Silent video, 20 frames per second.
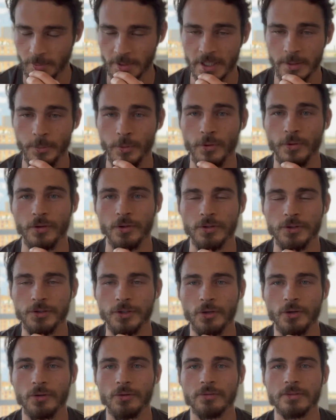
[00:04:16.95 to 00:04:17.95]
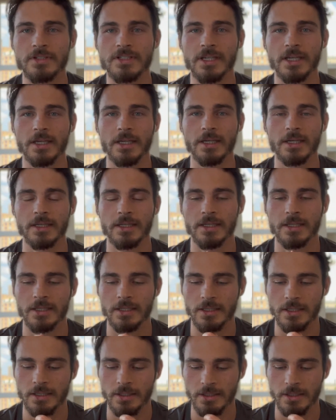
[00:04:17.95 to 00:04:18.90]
people that don't take